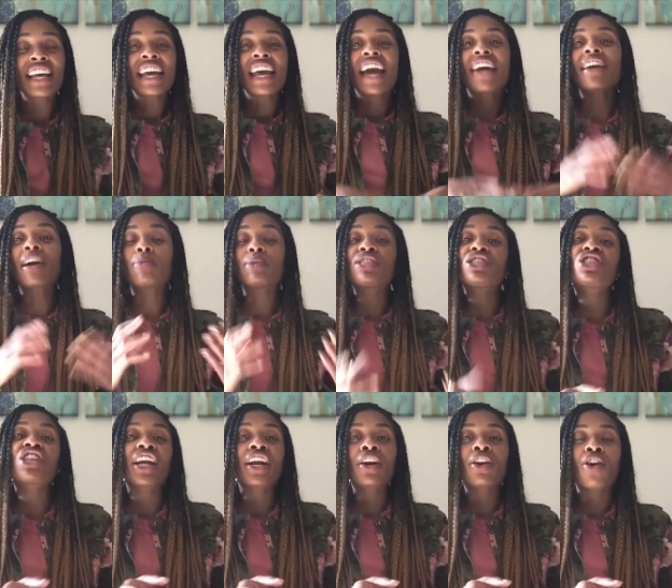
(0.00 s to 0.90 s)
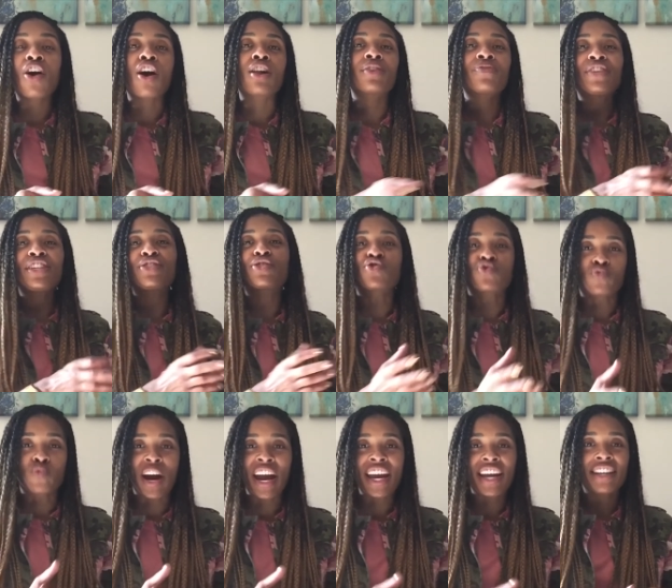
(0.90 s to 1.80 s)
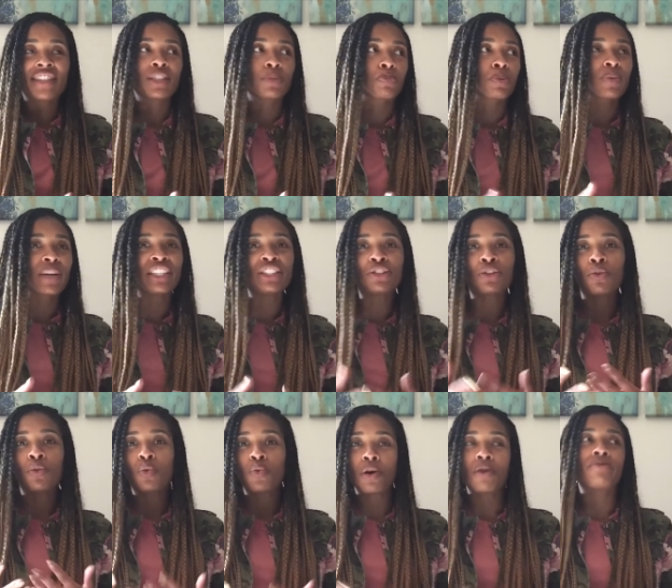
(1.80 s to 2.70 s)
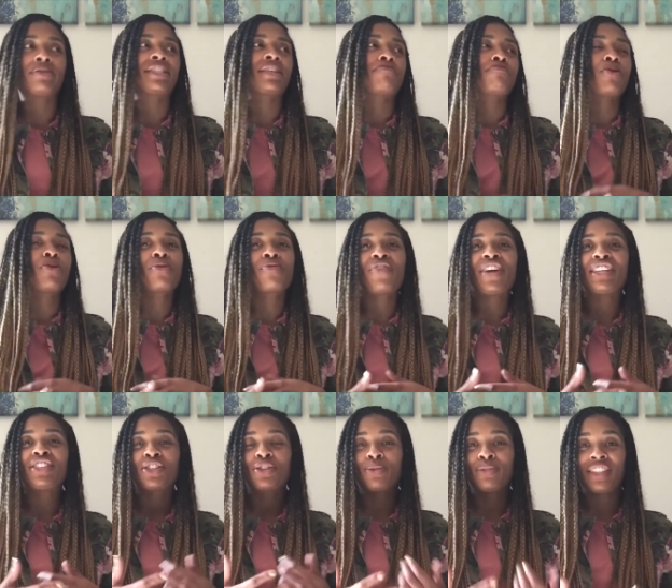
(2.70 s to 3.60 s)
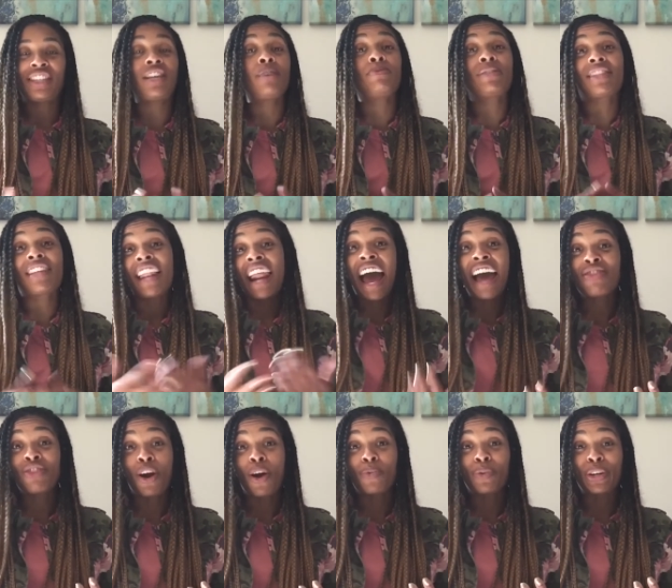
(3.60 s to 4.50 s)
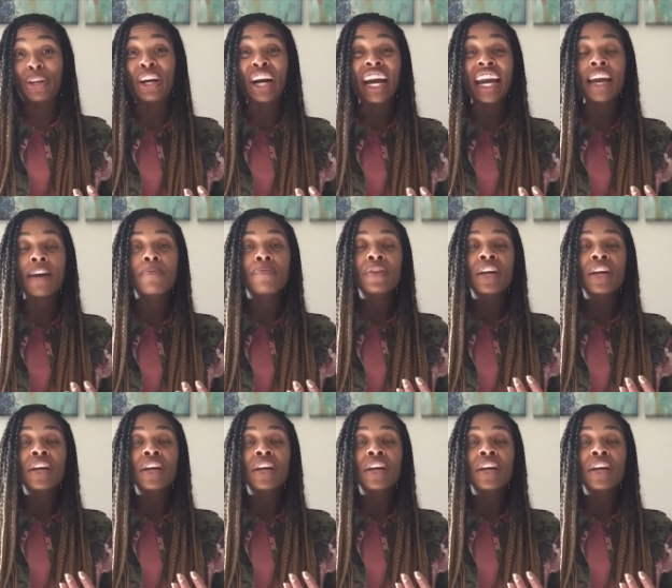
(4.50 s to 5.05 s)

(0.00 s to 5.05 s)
and I would share all of these great inspirational quotes and motivational tips that I thought were great.